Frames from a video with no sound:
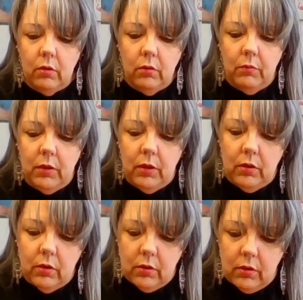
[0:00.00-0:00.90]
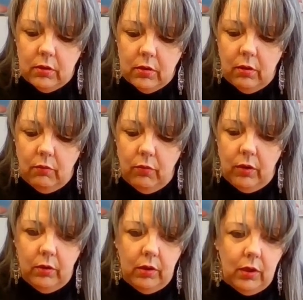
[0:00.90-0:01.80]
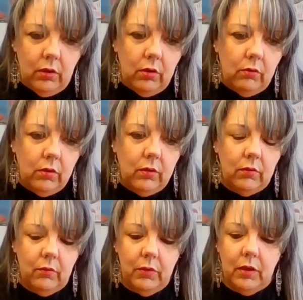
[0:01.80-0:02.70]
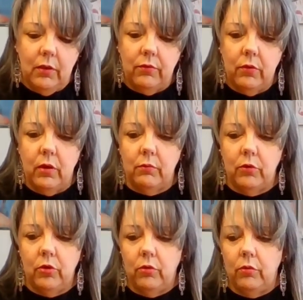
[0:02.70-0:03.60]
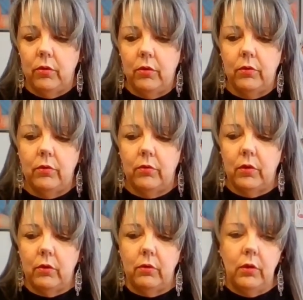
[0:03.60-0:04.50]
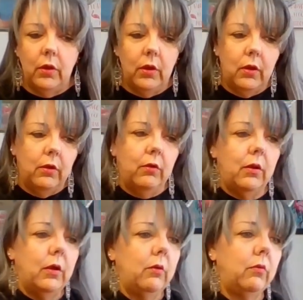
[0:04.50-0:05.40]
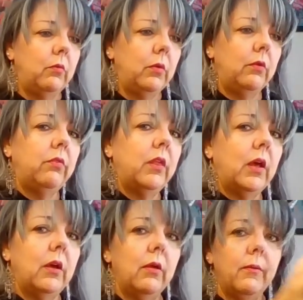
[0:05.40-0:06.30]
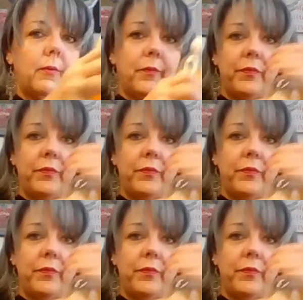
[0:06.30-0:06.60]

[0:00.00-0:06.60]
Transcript: Oh my, well, and you know what? This will be covered up too. So, all right, I'll move that.